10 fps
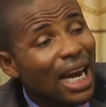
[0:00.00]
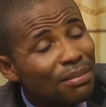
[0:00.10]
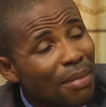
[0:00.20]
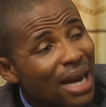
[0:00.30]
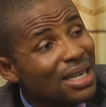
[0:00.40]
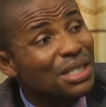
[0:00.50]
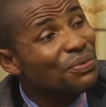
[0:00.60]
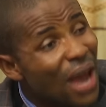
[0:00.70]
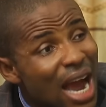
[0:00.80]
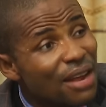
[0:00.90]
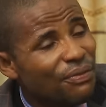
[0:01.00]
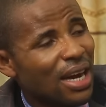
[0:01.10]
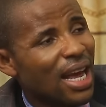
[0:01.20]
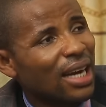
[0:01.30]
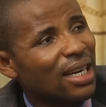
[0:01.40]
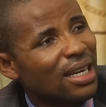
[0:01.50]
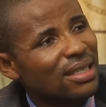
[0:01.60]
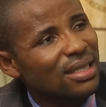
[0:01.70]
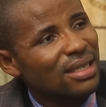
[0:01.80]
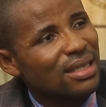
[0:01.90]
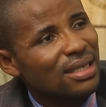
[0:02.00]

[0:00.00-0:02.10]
That man is very, very heartless.